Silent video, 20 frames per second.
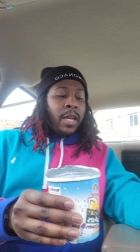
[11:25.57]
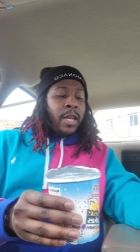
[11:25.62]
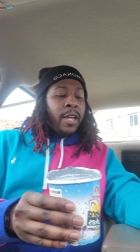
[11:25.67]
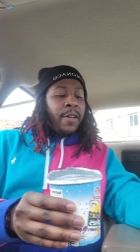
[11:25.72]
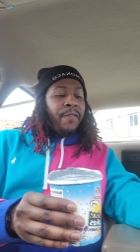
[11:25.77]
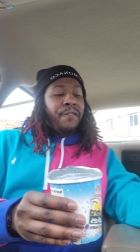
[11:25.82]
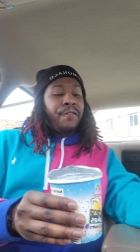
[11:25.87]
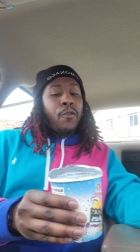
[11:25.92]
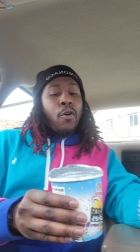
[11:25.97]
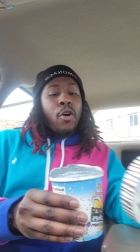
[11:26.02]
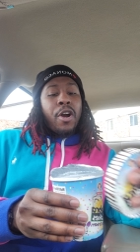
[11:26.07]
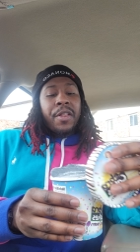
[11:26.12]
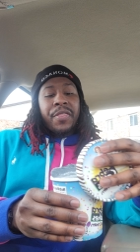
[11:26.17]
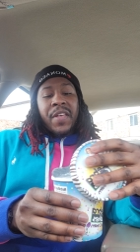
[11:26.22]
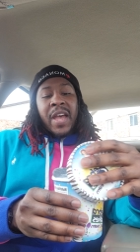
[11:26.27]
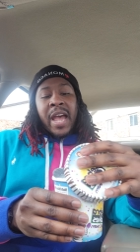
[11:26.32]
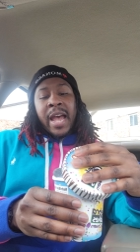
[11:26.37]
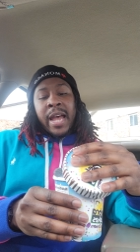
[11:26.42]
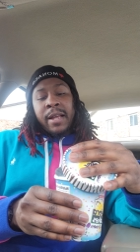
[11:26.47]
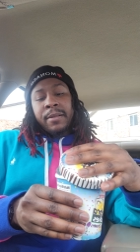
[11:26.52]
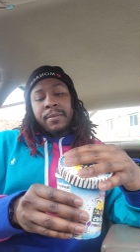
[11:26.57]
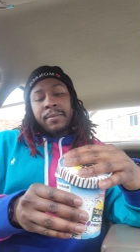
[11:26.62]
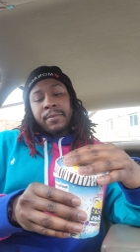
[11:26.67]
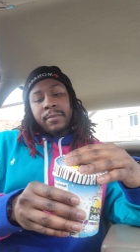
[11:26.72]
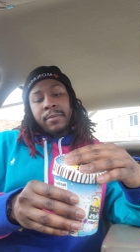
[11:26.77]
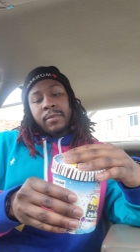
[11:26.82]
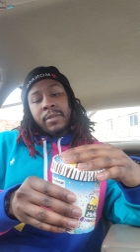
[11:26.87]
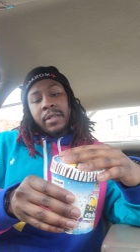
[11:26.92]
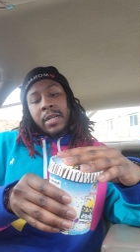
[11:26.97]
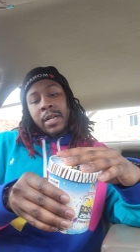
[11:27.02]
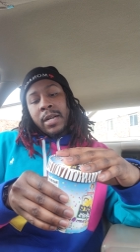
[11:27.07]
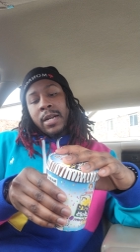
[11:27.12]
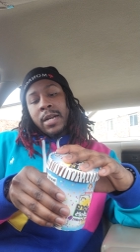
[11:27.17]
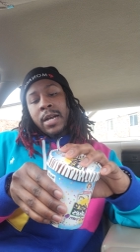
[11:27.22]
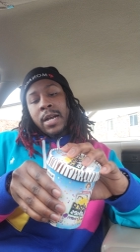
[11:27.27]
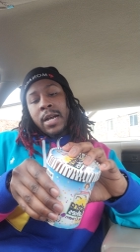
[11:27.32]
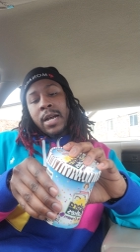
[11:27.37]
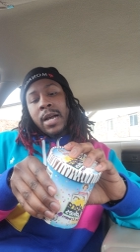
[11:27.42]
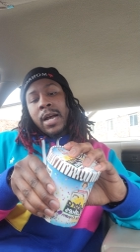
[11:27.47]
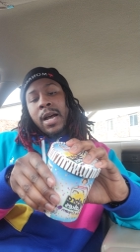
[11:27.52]
And for that,
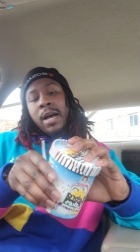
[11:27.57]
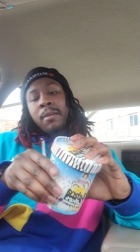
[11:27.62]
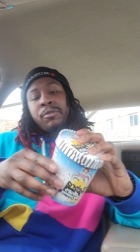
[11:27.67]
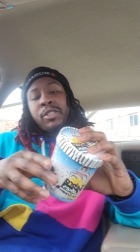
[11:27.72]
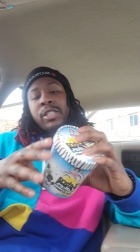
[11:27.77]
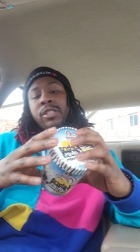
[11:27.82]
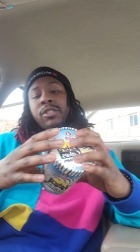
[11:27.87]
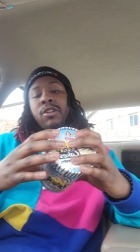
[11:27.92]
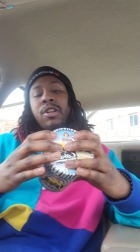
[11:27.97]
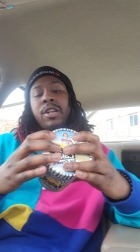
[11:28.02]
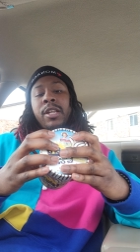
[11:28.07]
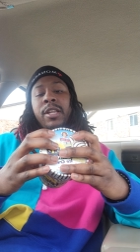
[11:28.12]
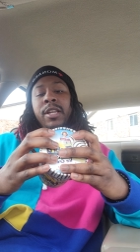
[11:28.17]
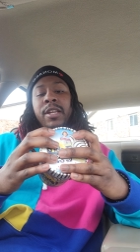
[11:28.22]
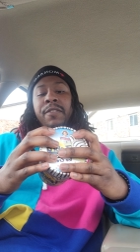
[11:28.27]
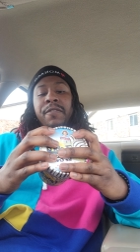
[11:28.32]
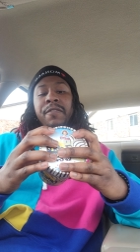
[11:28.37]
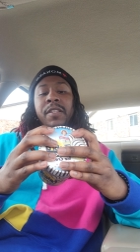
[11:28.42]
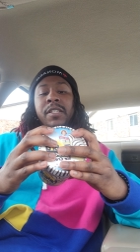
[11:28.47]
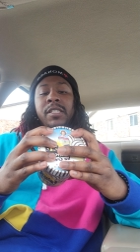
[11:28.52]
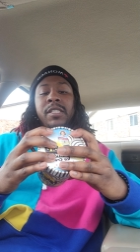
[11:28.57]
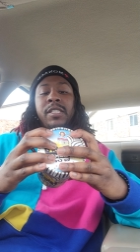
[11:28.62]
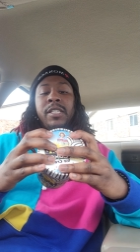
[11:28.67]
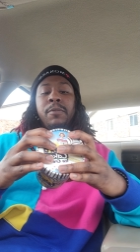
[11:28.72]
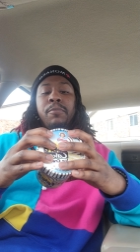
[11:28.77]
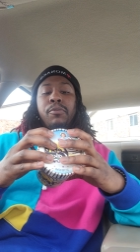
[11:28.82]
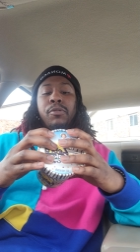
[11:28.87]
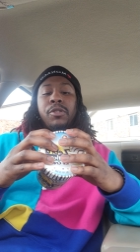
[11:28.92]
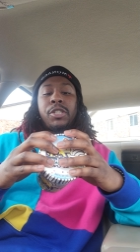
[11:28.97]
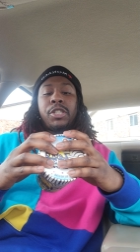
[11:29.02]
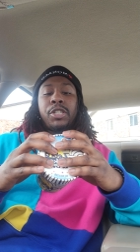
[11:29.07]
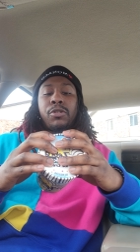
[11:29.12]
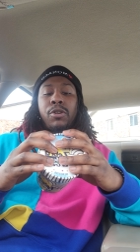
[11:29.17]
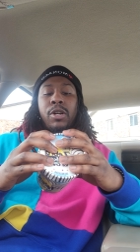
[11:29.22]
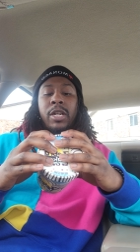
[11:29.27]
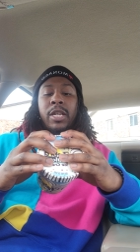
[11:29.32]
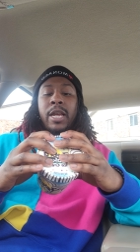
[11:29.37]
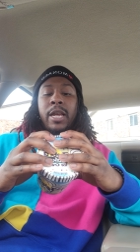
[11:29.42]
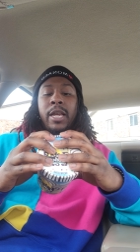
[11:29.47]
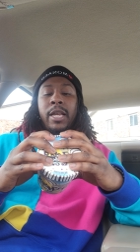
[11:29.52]
I'm just gonna give the zebra
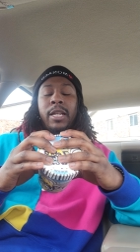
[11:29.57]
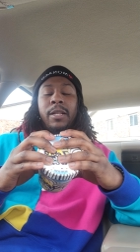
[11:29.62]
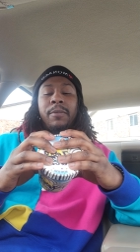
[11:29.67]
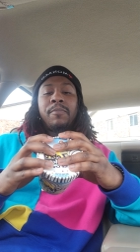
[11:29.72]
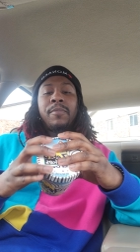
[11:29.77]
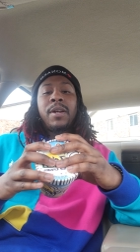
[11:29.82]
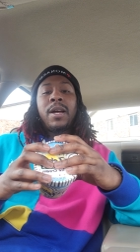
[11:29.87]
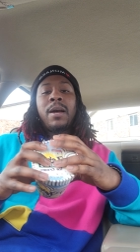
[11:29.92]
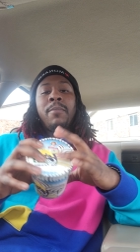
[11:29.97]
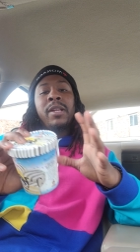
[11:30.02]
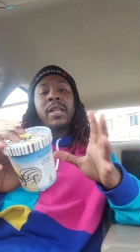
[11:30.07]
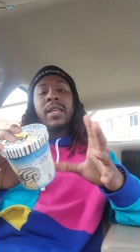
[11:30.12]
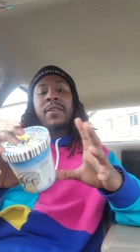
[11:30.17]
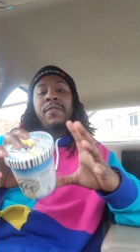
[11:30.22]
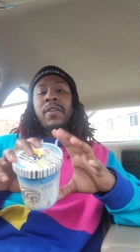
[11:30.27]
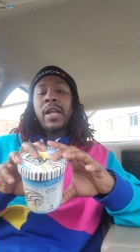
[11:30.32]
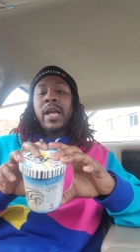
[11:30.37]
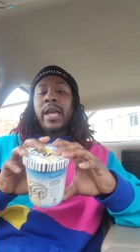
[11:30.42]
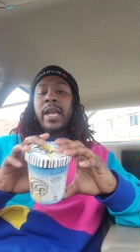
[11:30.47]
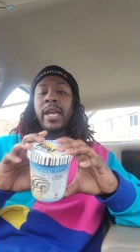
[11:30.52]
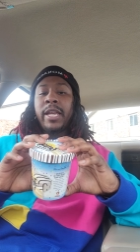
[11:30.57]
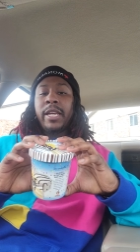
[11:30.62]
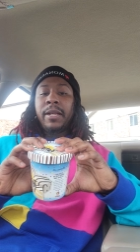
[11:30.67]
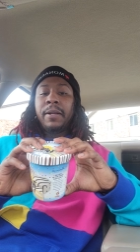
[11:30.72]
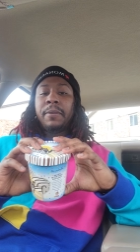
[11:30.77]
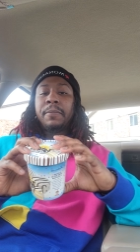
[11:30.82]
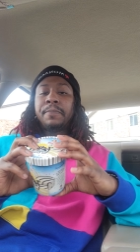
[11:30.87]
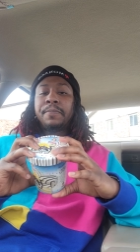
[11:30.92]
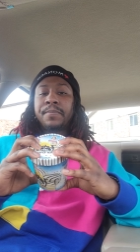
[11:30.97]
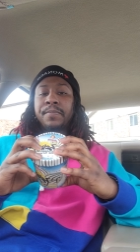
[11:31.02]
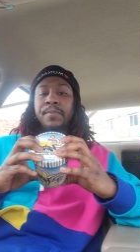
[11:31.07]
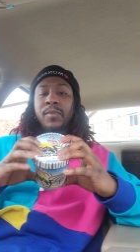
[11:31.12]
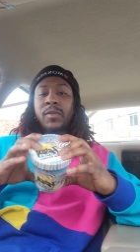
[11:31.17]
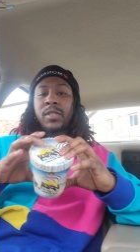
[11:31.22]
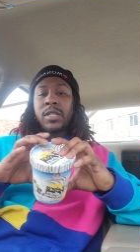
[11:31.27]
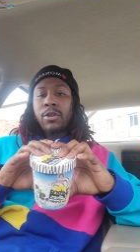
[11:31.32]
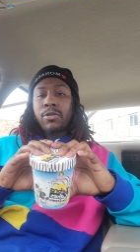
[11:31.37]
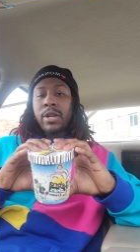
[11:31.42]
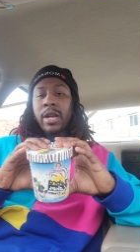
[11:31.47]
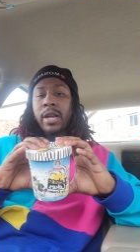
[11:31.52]
shortcake. I'm gonna give it an eight,
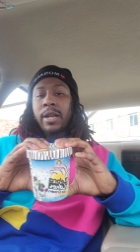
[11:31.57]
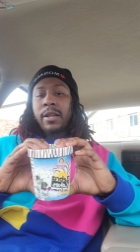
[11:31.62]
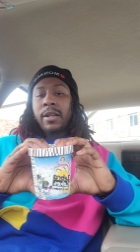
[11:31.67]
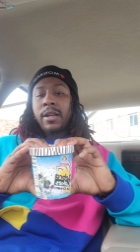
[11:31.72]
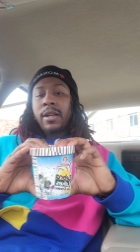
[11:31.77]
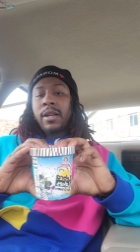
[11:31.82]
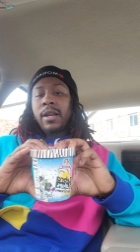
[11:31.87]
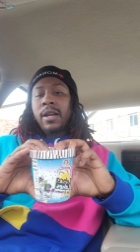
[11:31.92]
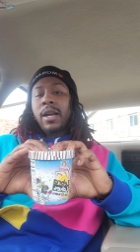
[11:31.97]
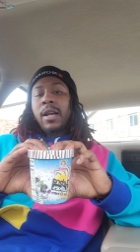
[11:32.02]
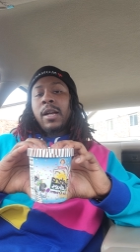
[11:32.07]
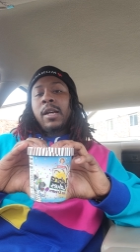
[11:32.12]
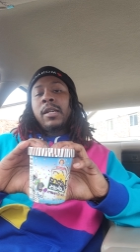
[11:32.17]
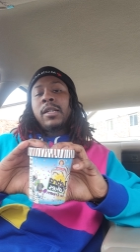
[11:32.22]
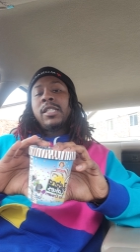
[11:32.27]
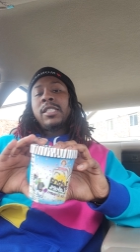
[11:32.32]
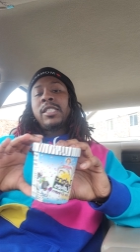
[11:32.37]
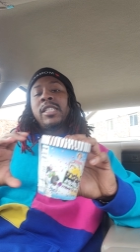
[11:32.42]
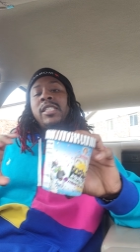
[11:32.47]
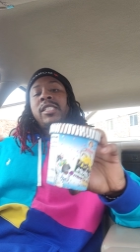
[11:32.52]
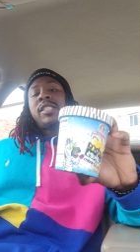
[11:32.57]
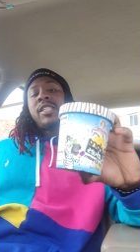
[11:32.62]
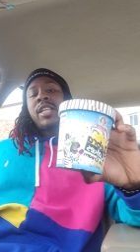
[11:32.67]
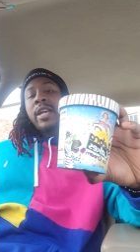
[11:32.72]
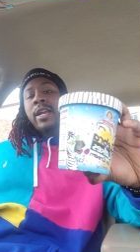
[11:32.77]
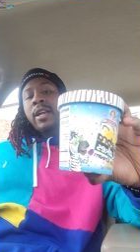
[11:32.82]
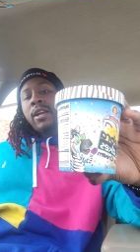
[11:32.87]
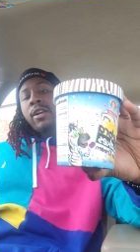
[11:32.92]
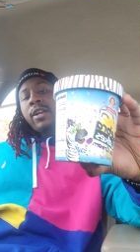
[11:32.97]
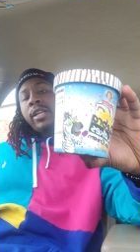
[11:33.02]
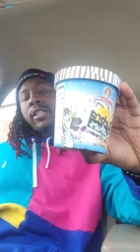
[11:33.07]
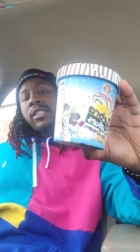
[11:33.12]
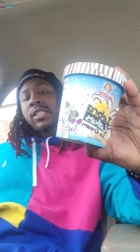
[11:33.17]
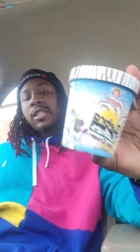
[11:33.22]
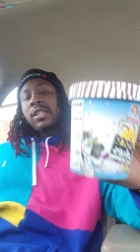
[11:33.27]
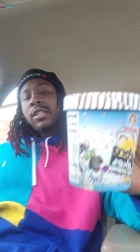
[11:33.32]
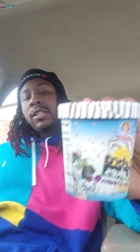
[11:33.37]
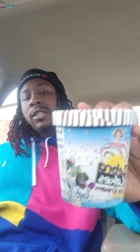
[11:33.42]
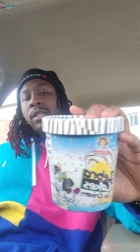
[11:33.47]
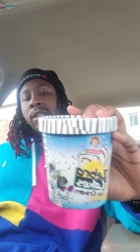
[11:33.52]
okay? Cause it's there, it's
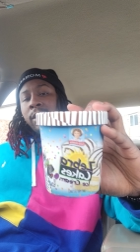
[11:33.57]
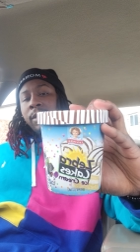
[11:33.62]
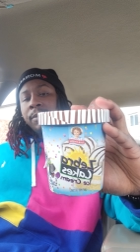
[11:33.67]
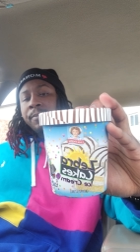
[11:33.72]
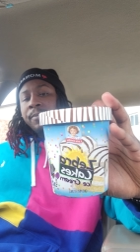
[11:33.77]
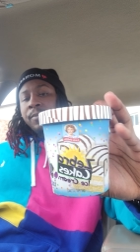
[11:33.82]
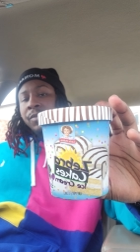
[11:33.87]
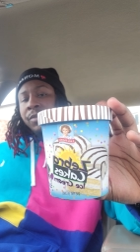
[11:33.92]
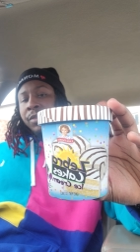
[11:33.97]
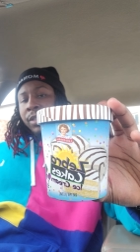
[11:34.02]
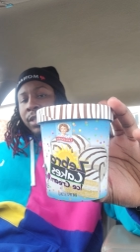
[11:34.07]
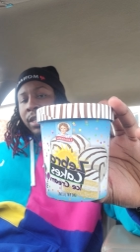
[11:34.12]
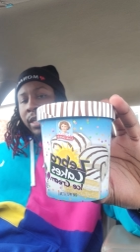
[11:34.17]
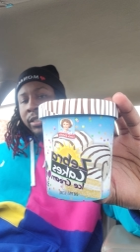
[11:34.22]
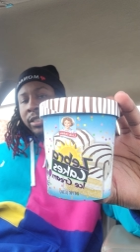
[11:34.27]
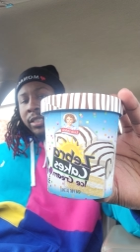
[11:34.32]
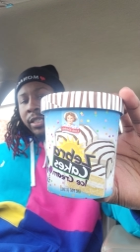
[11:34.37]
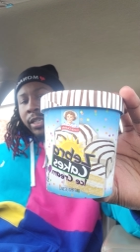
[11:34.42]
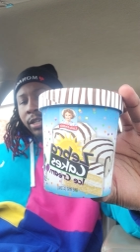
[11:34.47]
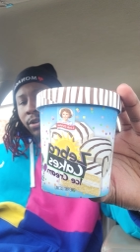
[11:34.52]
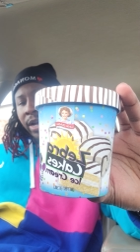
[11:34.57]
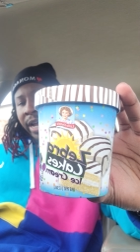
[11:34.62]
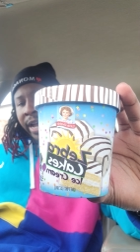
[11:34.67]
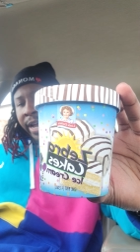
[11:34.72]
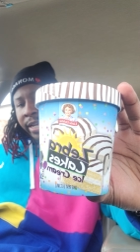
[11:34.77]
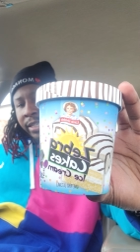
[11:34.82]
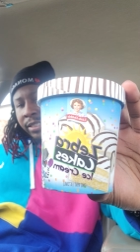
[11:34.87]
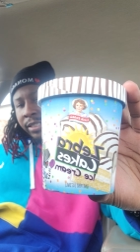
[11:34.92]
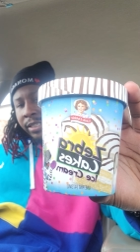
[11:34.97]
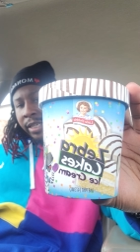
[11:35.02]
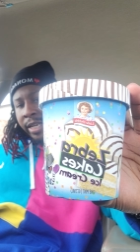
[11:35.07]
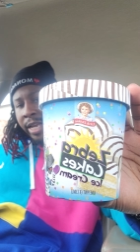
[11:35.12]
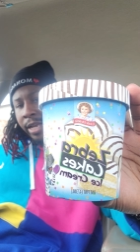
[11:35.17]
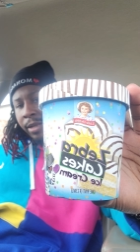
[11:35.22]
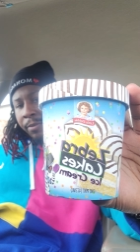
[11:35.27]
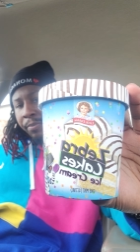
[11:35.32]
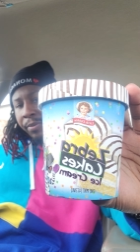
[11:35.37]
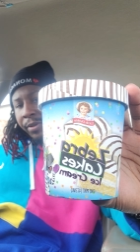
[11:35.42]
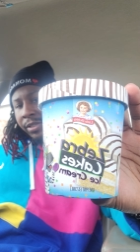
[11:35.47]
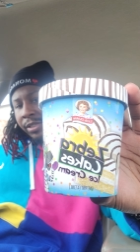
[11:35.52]
good. It still has the
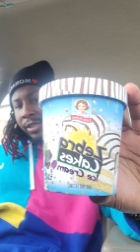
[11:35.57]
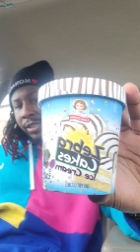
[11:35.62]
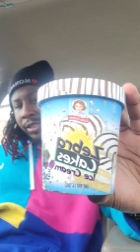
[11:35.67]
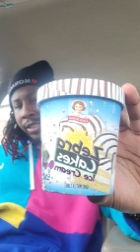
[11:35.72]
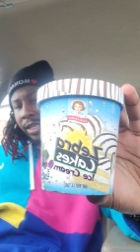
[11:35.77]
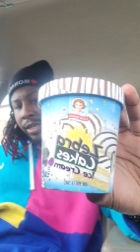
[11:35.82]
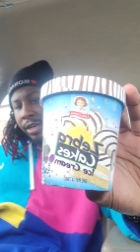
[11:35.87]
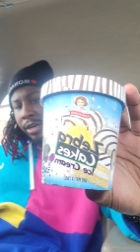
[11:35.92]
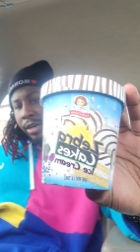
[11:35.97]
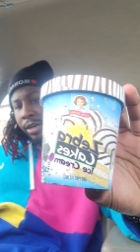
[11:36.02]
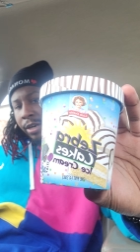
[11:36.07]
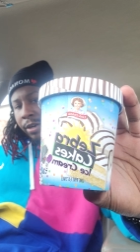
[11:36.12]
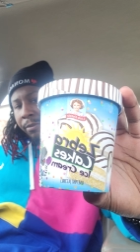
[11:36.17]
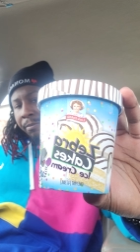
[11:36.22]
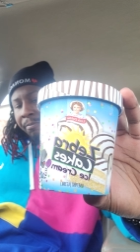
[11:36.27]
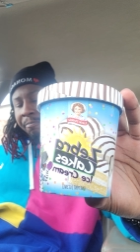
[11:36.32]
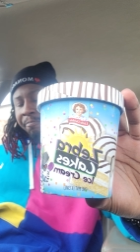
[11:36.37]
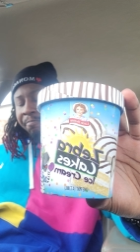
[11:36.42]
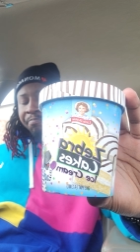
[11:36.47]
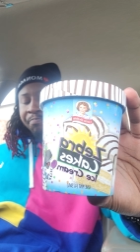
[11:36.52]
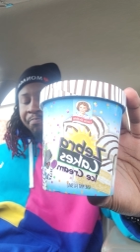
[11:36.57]
cake pieces in there,